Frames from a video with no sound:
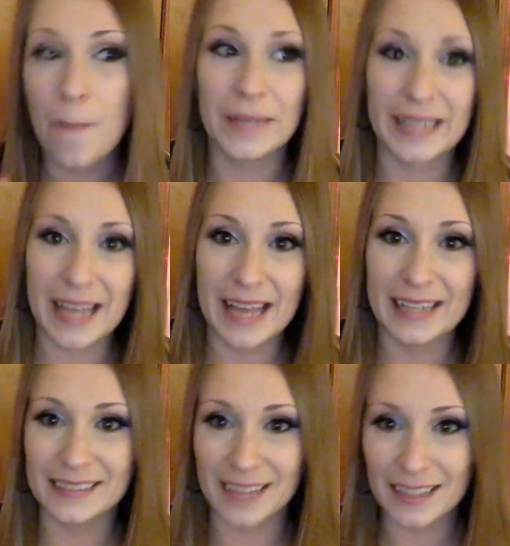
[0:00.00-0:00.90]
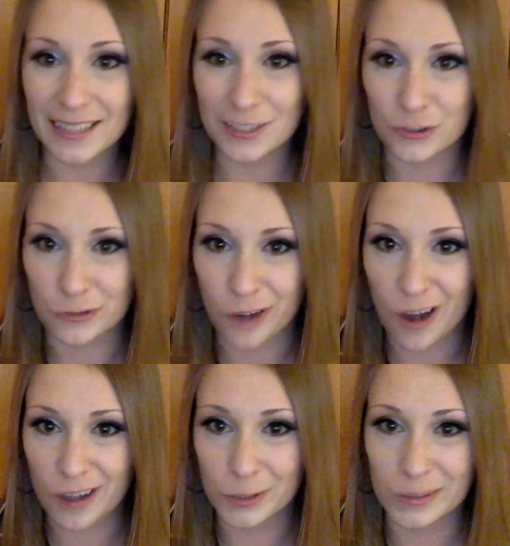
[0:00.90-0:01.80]
but again it's not that
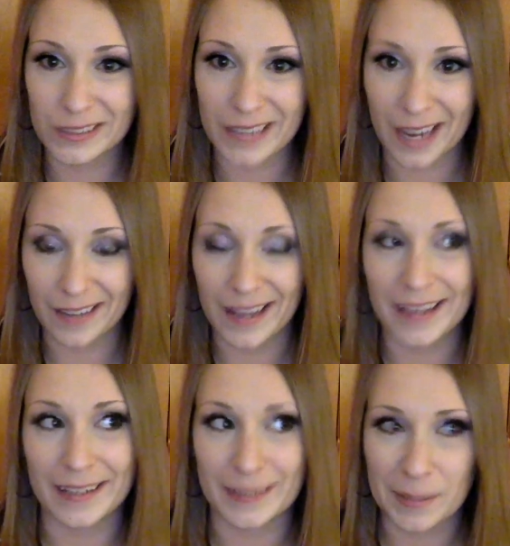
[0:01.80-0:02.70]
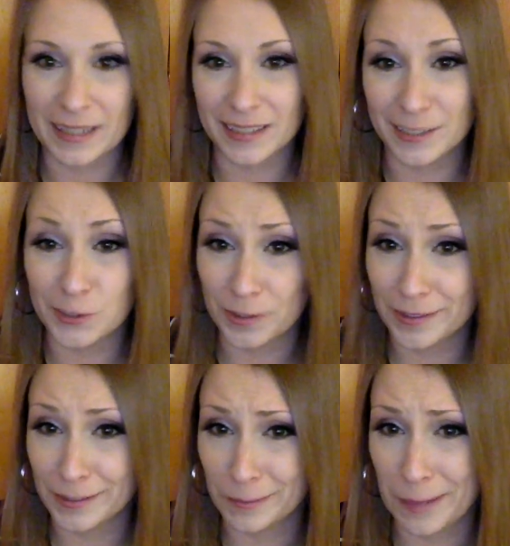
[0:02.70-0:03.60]
strong so it's kind of like am i going to enjoy
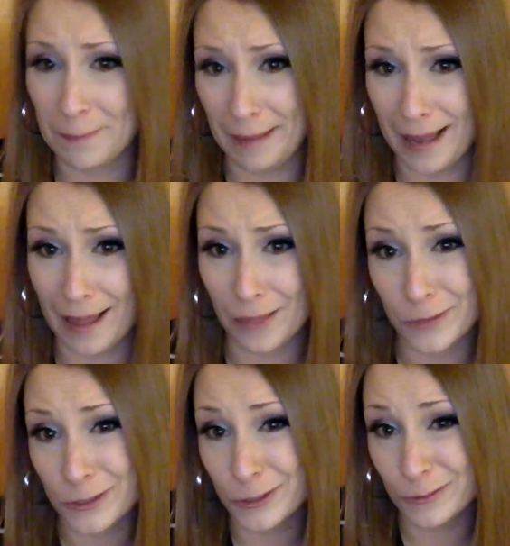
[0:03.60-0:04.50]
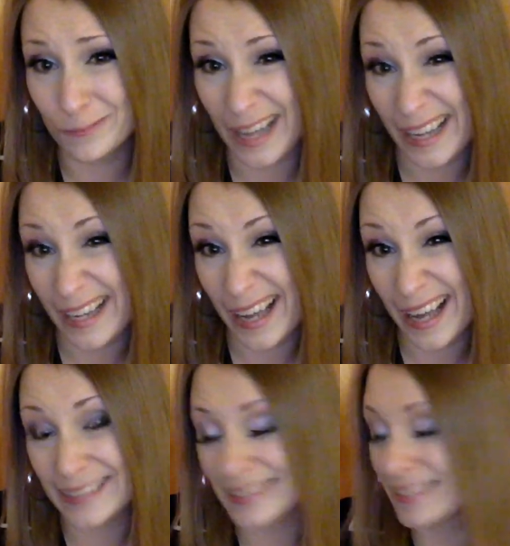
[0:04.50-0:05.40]
this in my bathroom i guess